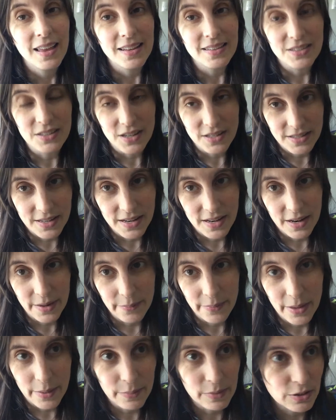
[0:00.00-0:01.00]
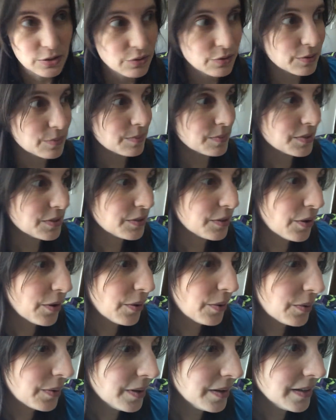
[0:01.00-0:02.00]
it's not taking up that much room.
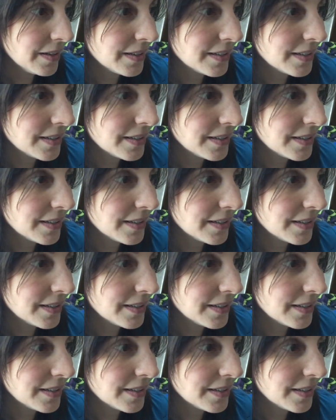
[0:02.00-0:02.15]
So